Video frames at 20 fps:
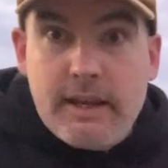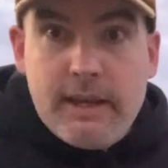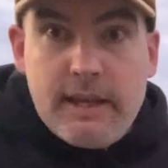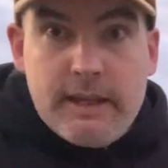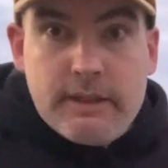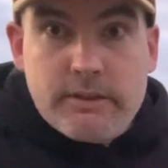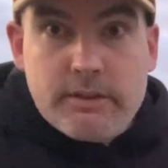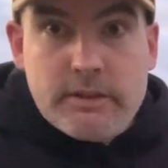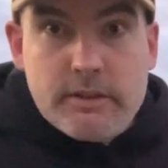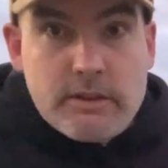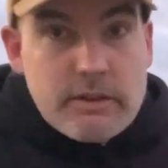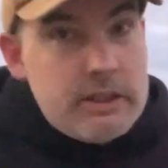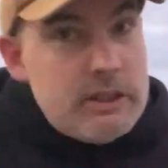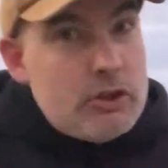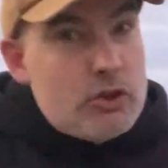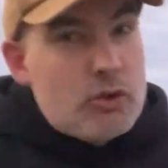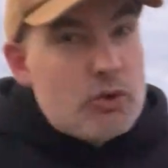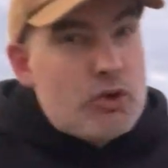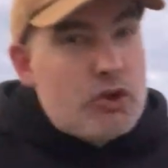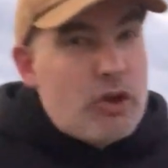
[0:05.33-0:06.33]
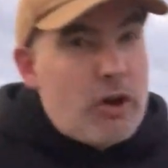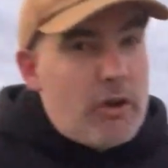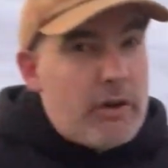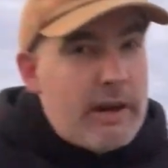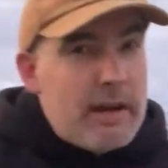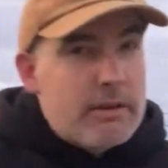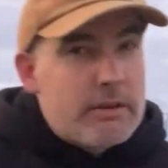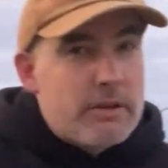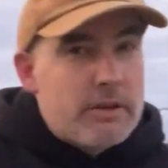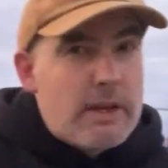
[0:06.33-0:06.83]
It's the Teach Your Child
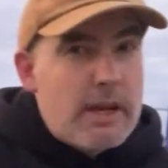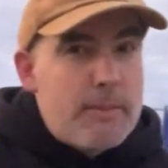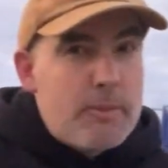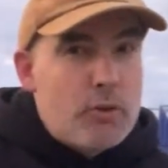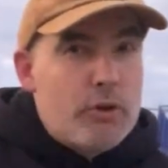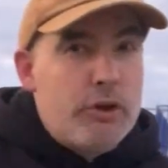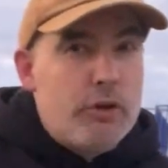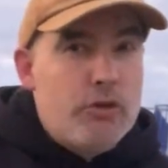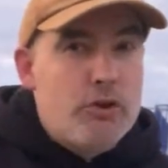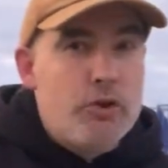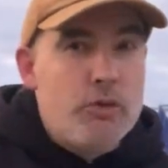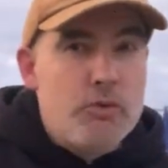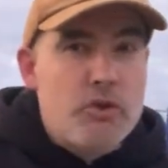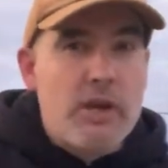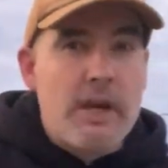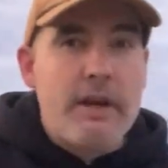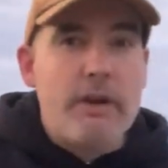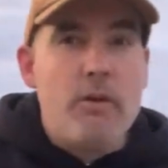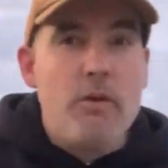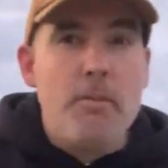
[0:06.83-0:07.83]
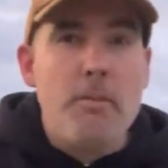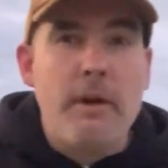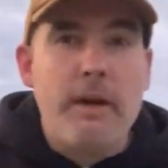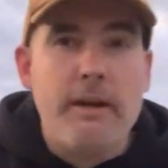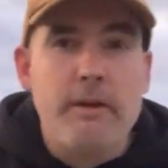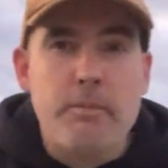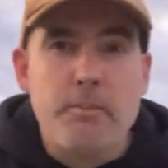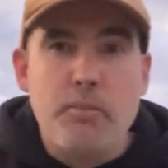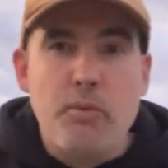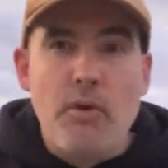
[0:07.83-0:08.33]
How to Skateboard YouTube channel. My name
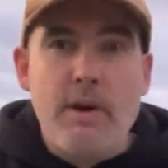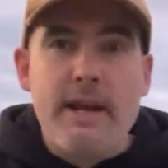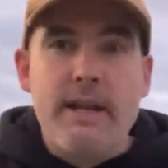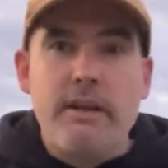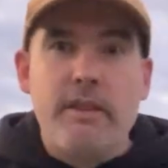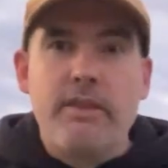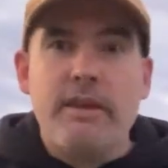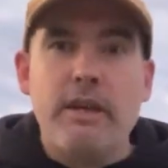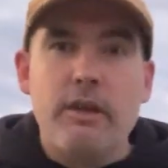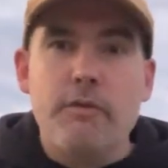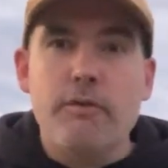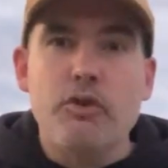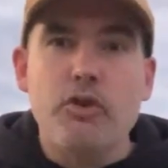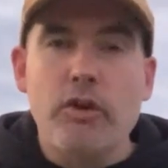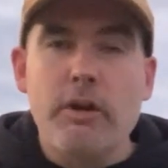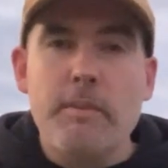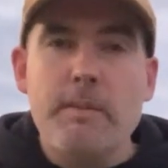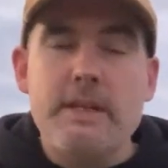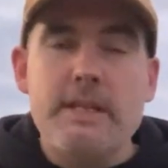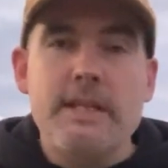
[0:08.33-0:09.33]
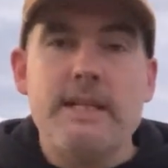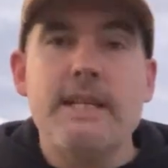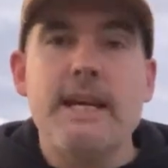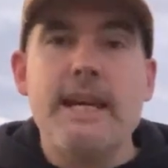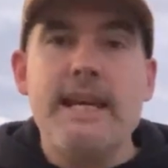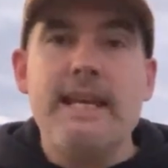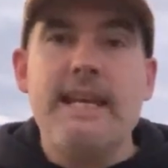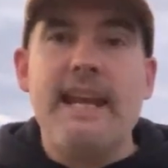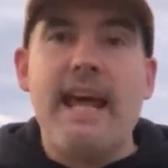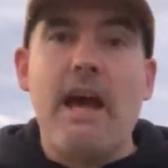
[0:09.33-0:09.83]
is Brett. Thank you for joining me
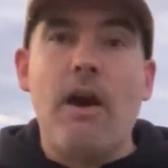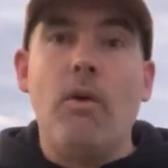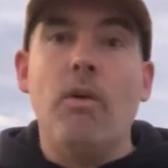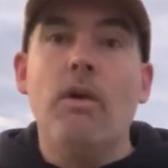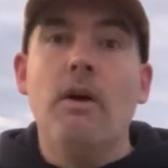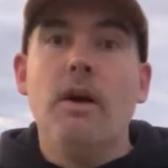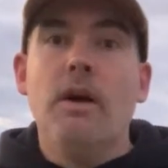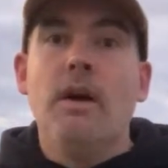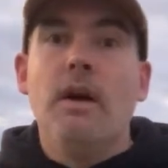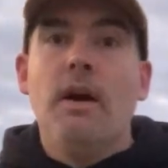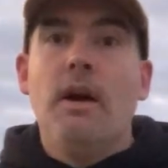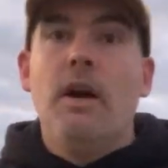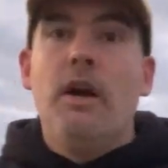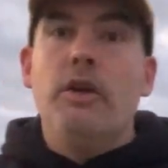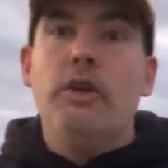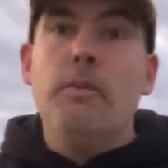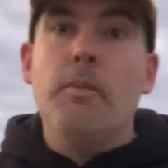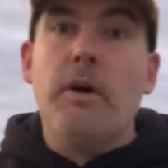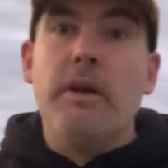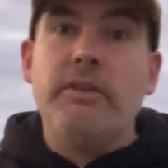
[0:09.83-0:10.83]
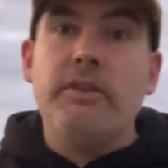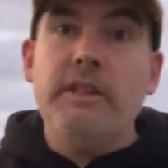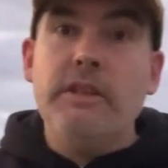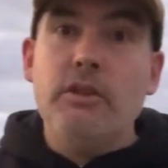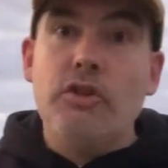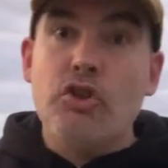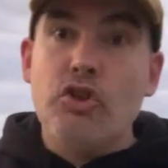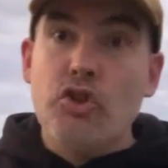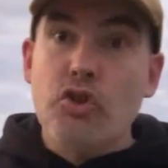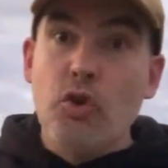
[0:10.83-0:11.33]
today. Now, you might have seen the
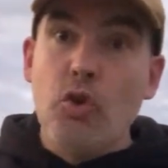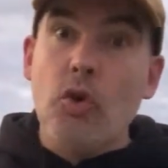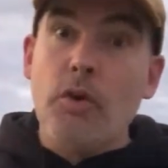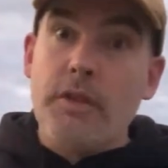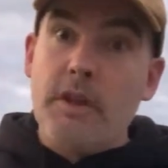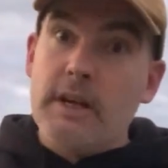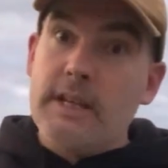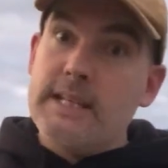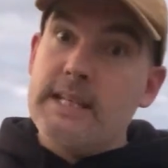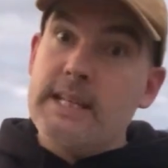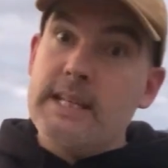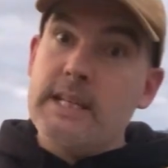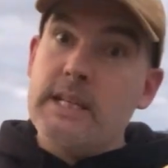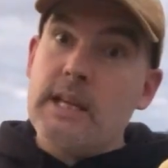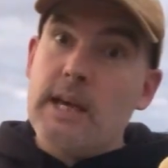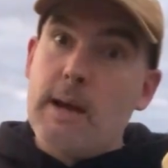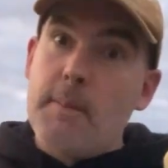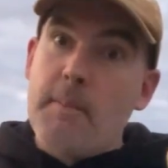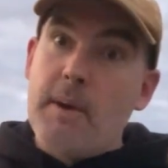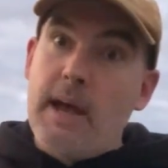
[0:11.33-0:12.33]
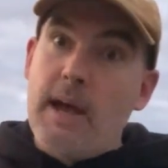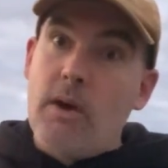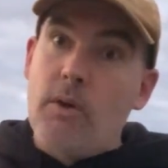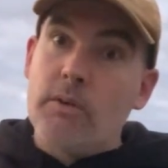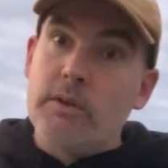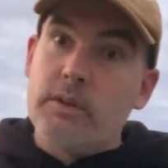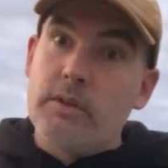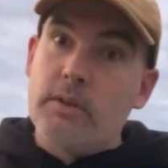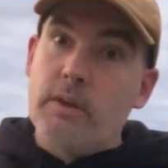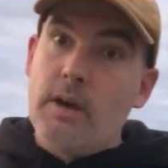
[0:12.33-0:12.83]
short that I did
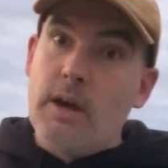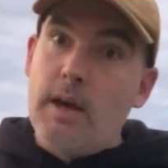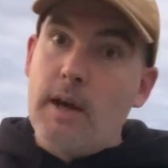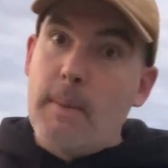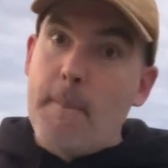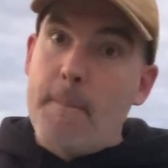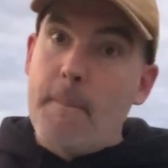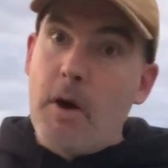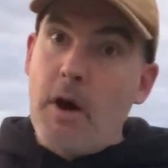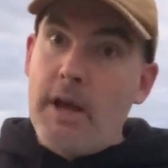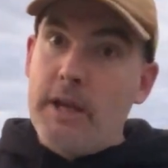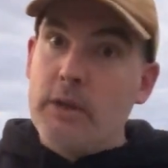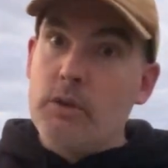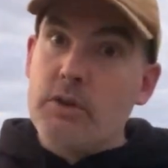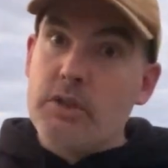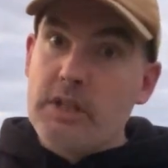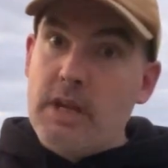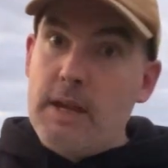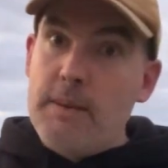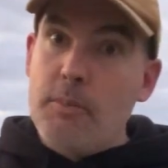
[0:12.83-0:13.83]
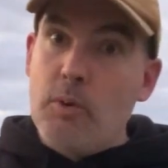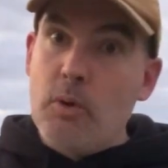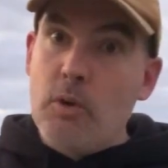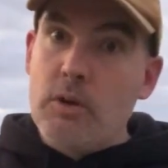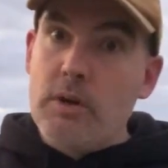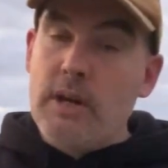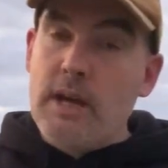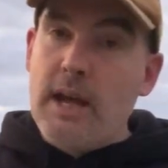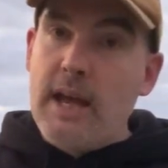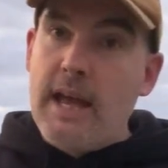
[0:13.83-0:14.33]
about buying your
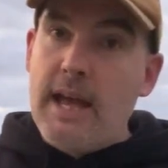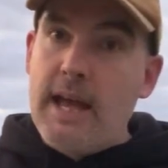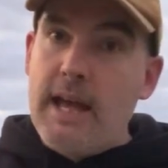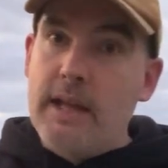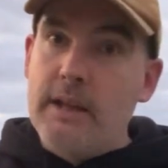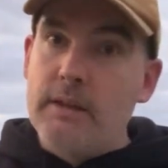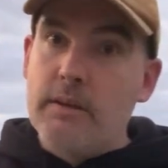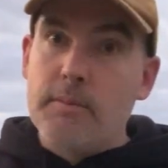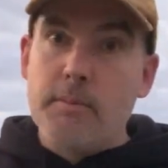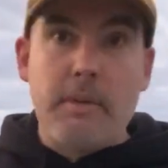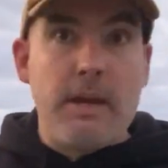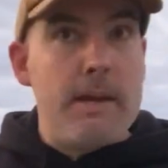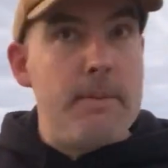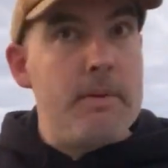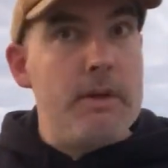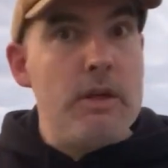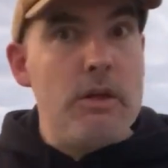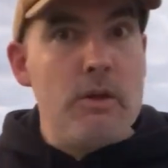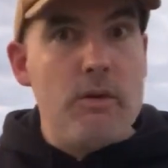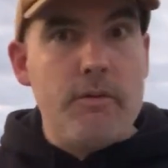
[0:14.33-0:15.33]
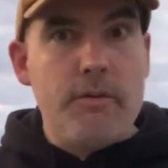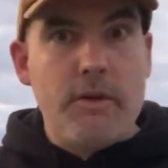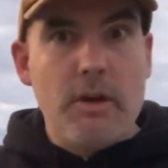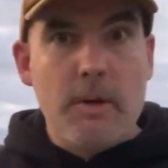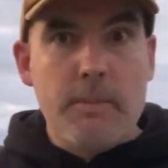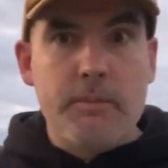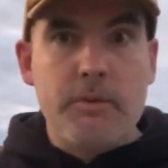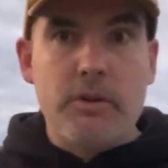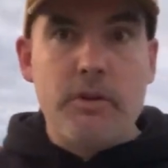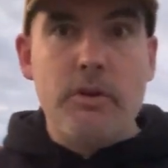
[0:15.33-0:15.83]
skateboard, and maybe you've
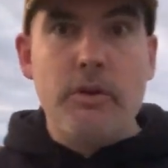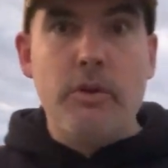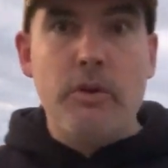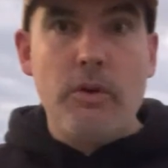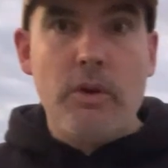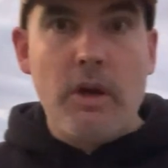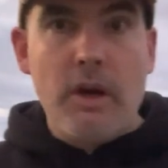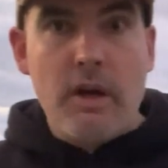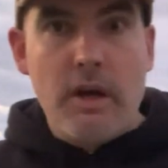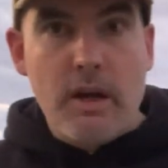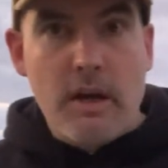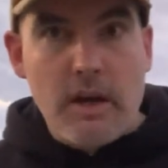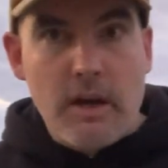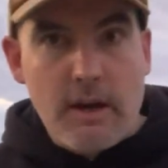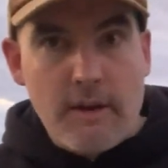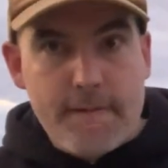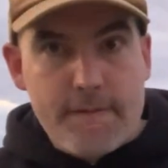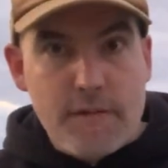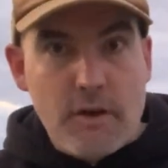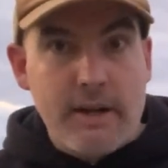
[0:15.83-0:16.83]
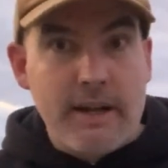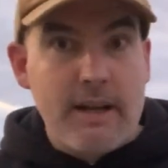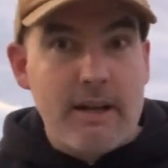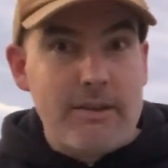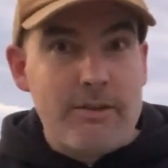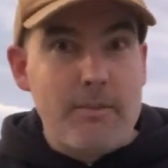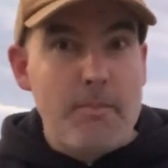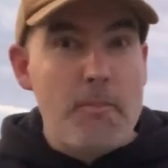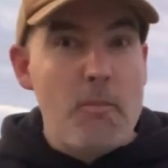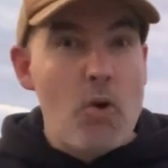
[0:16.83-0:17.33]
come to find out
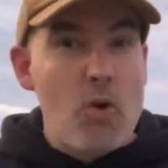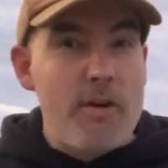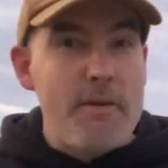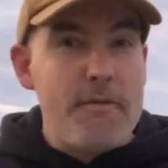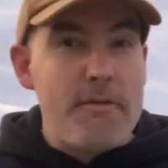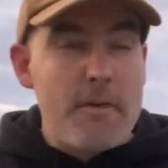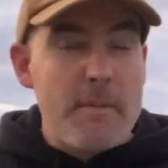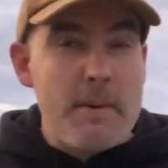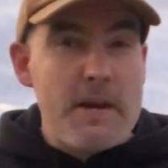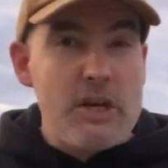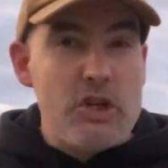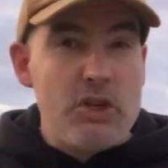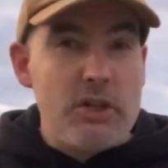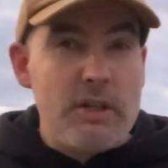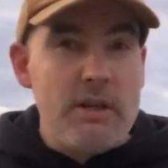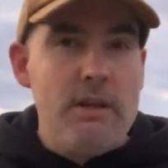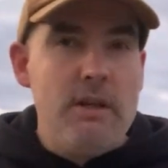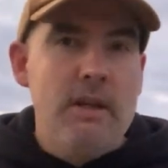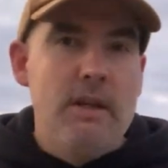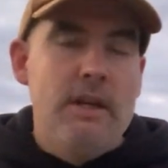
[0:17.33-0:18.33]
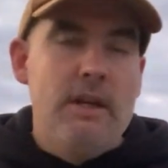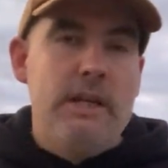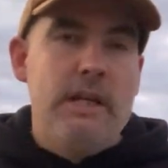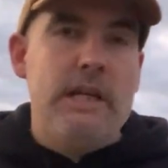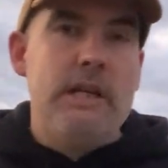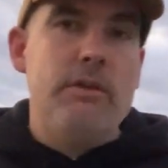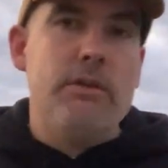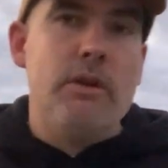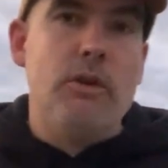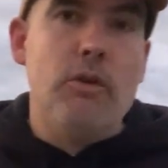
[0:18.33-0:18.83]
some more information
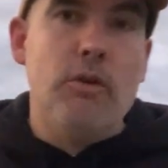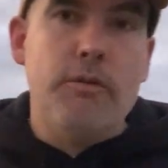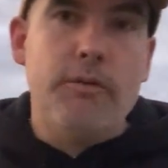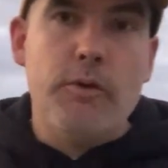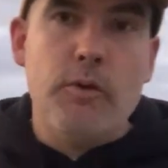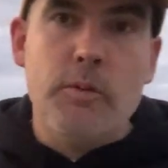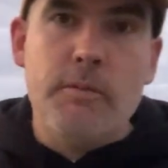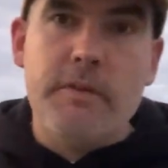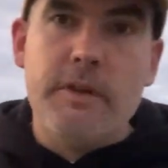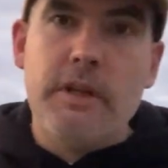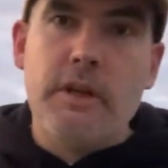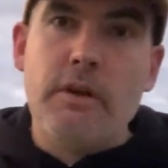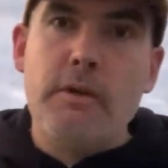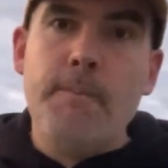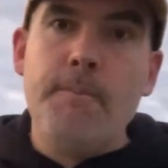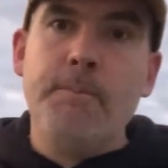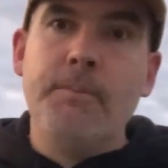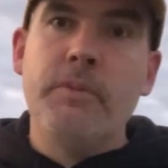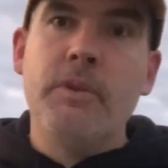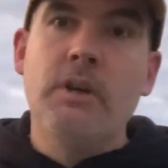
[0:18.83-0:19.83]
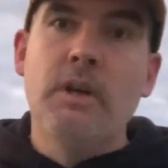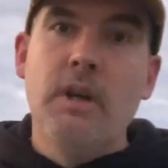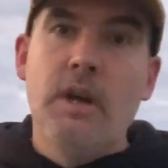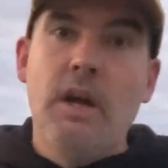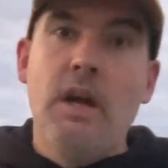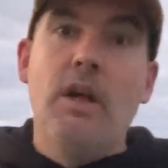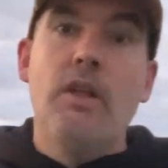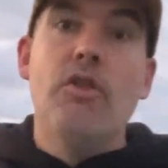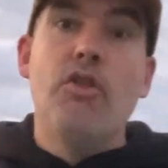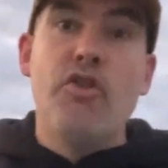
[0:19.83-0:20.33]
here in the long form video.
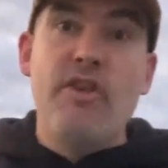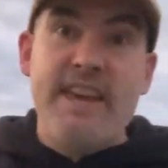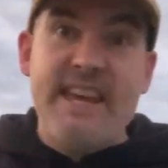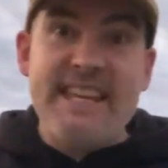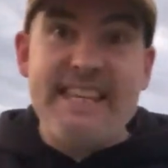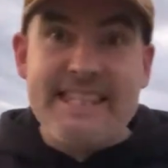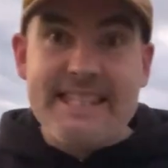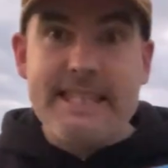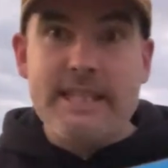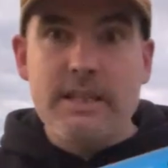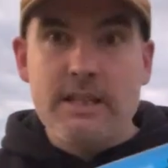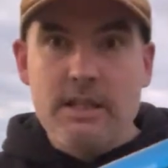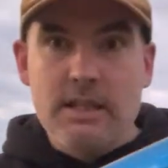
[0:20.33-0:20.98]
This